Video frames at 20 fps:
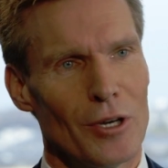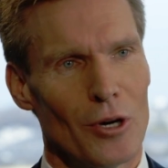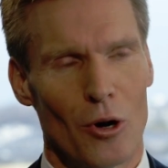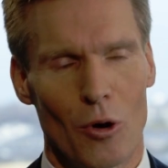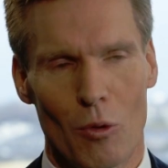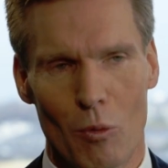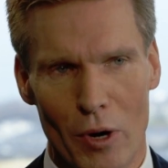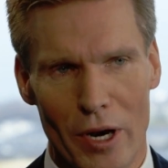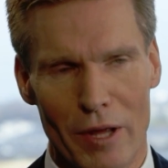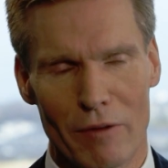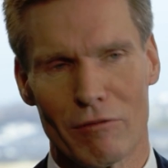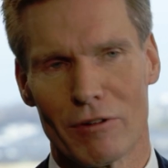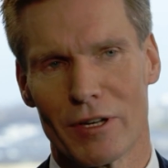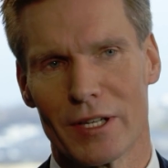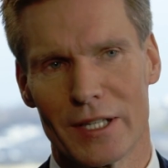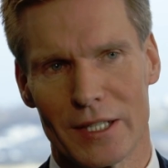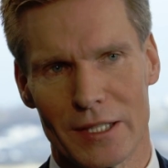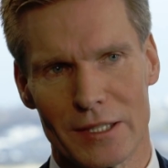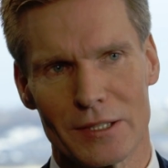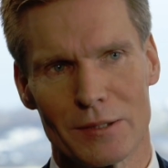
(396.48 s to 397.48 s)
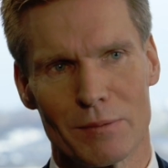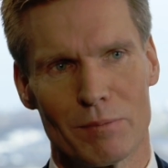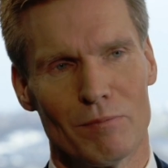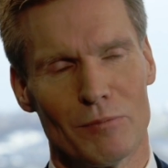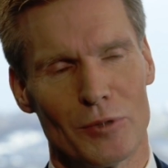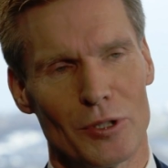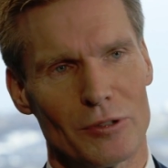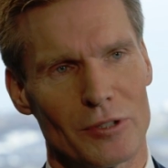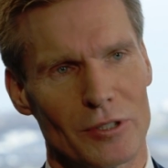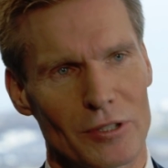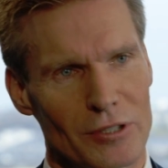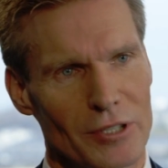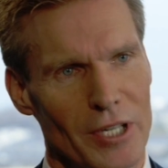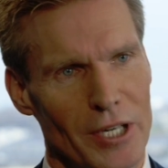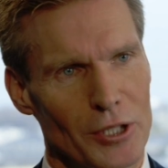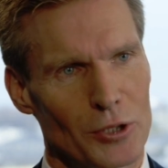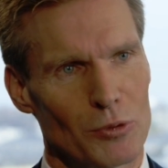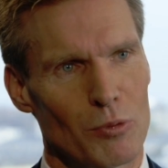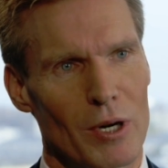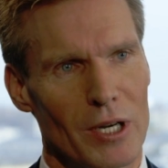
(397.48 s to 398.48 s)
or whatever it is, using
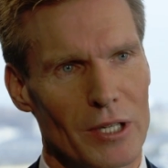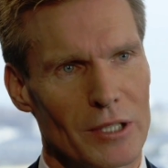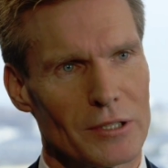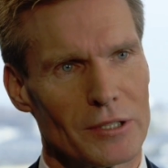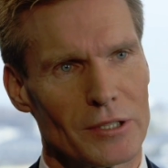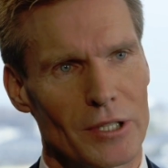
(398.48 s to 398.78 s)
Sage 1.